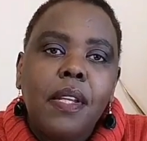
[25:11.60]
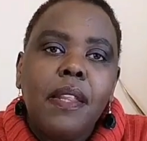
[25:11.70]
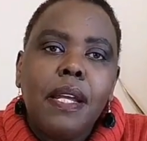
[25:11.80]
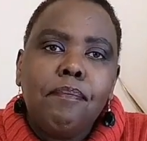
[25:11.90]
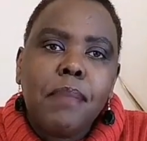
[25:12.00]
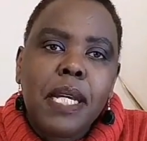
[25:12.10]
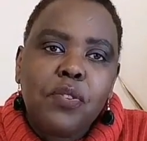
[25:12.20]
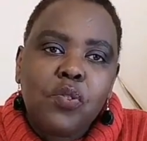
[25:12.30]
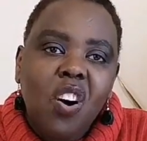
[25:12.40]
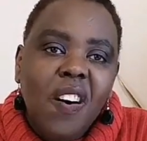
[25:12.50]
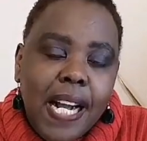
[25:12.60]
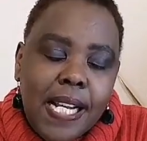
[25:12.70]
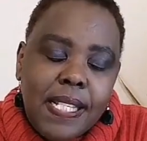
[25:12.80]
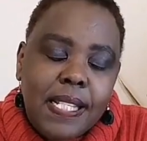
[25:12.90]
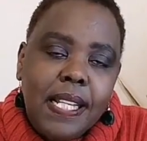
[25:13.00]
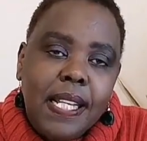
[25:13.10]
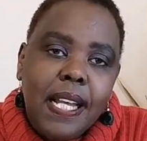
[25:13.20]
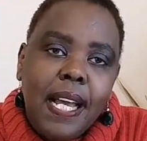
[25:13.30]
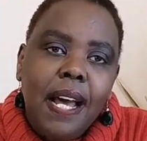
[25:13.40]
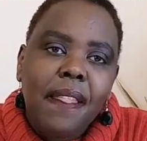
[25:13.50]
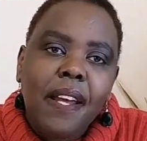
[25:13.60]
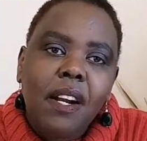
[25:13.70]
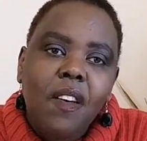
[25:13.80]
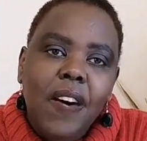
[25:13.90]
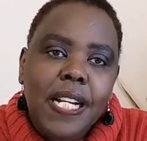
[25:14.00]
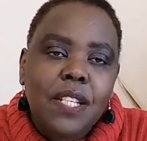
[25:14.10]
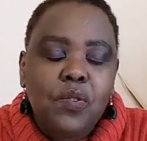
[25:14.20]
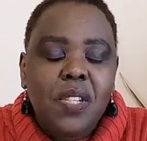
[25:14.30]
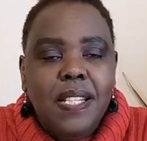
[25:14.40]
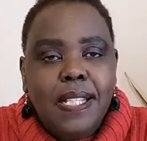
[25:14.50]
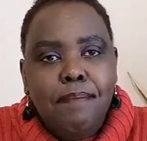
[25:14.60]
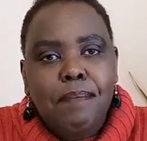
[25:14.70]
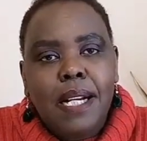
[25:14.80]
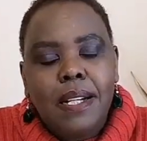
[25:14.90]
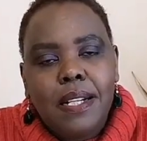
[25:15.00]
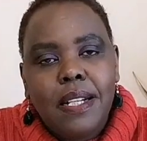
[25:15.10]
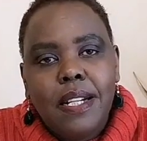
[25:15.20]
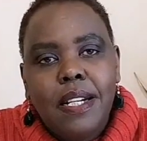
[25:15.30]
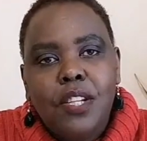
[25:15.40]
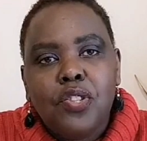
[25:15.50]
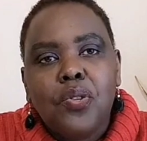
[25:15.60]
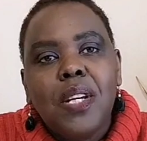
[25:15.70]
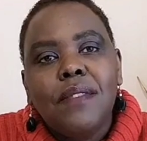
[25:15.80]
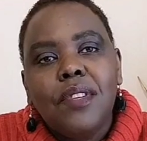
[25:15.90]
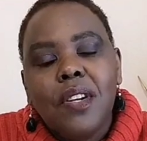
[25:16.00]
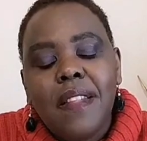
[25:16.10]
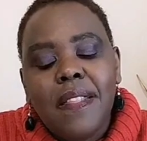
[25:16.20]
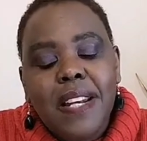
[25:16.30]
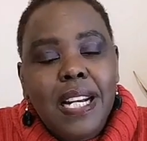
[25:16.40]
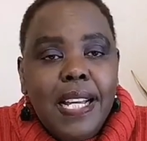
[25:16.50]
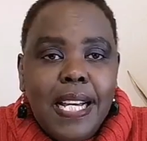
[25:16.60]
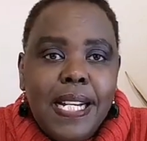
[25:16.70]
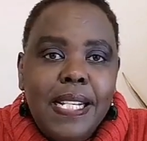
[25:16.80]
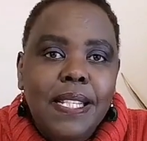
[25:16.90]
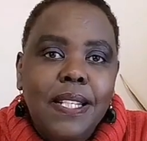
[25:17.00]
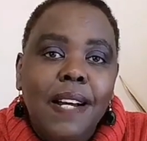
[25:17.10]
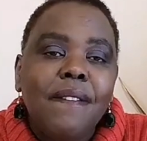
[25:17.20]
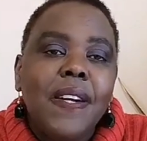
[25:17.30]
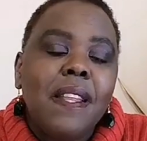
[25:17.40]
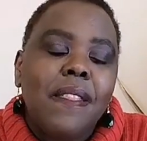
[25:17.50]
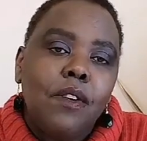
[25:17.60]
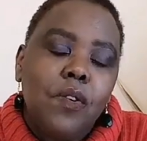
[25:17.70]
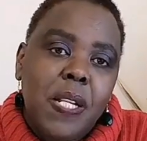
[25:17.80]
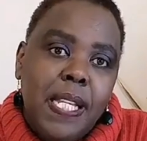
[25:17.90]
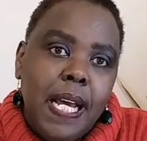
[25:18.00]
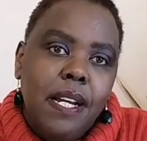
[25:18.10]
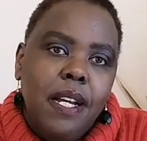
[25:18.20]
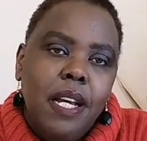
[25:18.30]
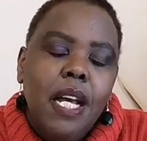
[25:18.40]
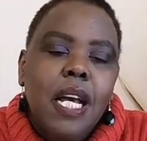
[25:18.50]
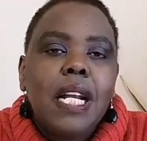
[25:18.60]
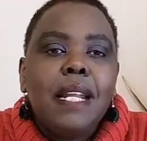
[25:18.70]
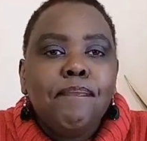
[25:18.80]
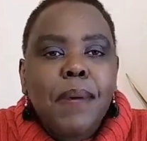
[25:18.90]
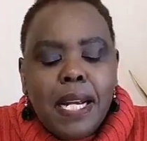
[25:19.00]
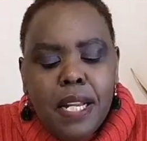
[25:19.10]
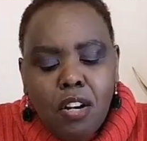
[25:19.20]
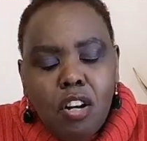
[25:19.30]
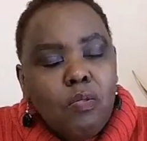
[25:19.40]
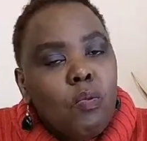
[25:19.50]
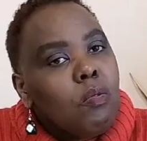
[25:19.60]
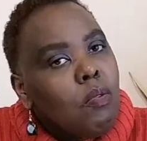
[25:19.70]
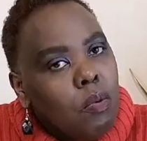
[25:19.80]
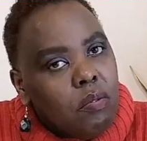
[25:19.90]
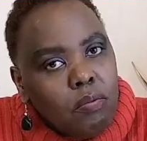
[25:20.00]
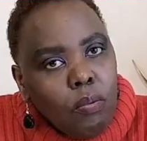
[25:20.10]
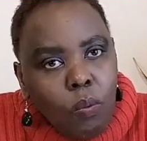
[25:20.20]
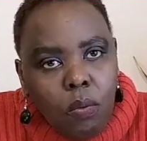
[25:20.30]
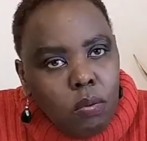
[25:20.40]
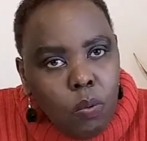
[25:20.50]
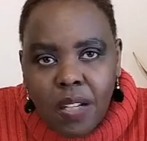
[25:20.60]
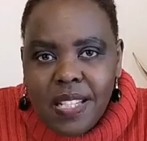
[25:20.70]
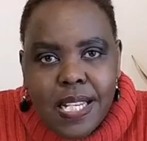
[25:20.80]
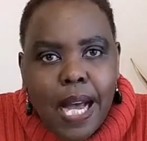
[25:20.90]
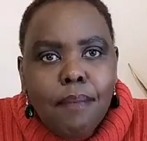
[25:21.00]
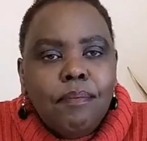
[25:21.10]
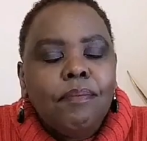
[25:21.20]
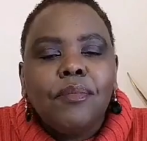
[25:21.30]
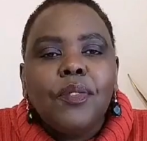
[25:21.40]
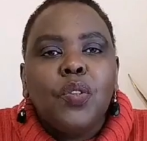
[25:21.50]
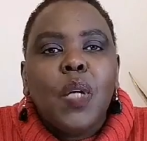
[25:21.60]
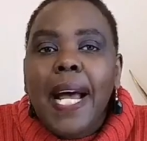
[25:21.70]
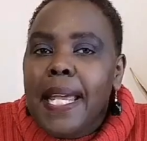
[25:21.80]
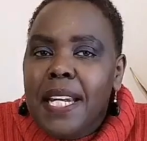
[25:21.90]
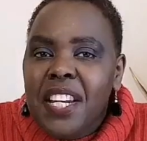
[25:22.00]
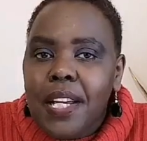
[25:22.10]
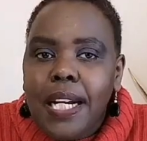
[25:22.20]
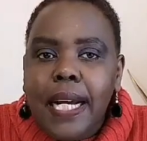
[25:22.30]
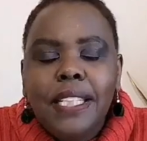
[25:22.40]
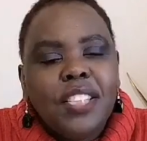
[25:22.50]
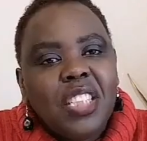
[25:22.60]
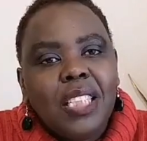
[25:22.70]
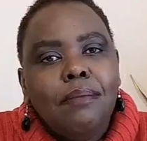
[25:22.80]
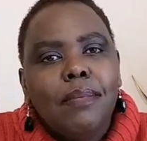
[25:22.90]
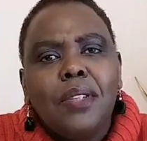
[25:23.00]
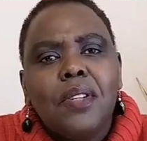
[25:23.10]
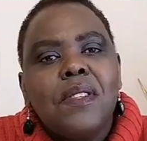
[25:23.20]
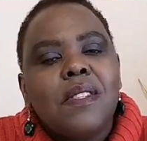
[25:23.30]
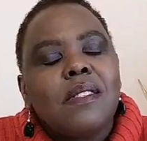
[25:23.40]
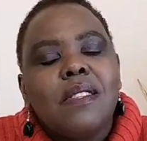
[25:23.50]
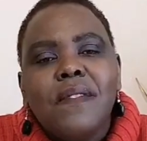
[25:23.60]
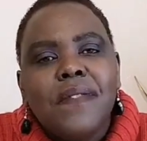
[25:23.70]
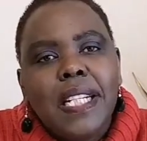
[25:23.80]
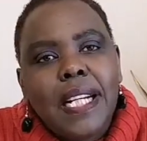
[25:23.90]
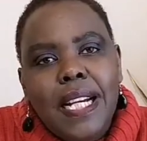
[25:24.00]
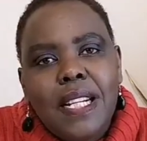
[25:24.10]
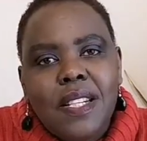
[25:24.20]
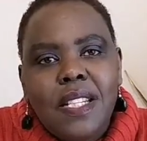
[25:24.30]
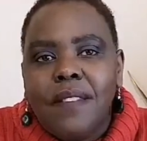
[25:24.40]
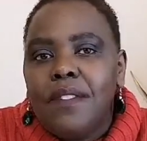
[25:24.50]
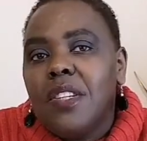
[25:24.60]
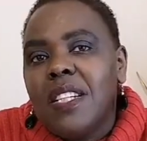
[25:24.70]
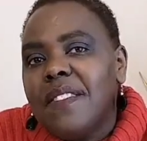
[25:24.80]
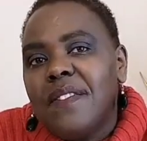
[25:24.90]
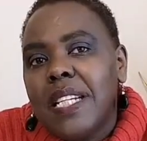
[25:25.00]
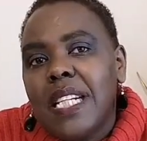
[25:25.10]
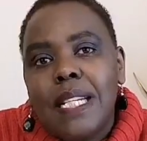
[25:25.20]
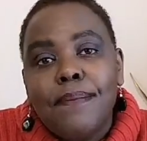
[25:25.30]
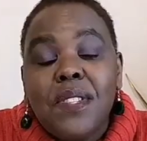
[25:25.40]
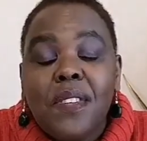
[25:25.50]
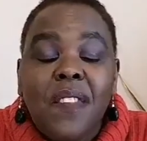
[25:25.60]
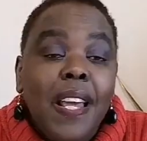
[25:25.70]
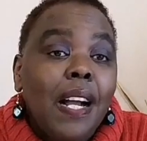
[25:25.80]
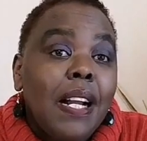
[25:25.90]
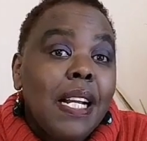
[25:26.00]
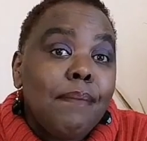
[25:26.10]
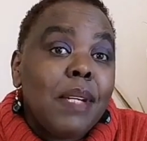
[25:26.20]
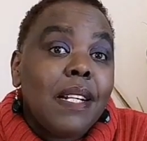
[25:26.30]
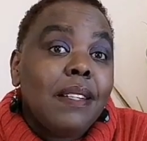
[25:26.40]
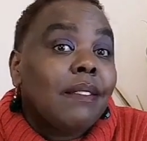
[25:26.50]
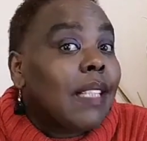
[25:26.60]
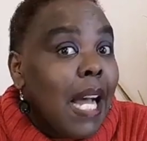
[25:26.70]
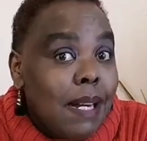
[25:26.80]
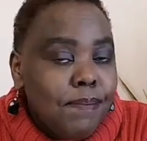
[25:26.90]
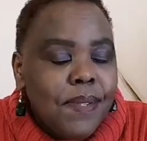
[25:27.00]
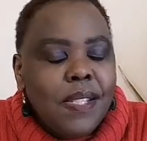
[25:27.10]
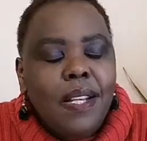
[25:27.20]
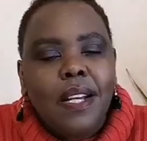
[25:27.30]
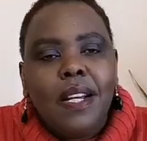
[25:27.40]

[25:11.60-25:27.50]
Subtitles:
then May to August, and then August to December. So you have got the 3 diaries covering the whole year, depending on what term you are in your country, because different countries have got different names of the academic terms.